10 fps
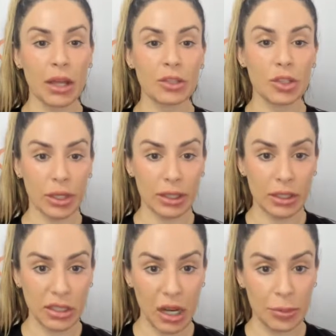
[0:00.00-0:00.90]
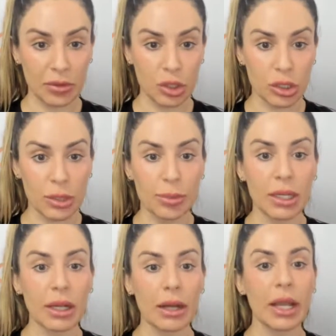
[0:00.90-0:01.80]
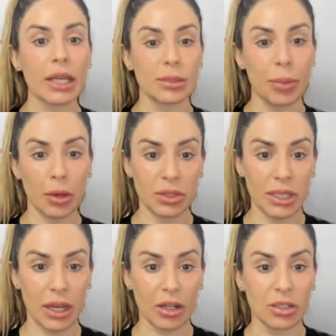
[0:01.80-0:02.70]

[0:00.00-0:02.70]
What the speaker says: during the time of treatment and as post-care.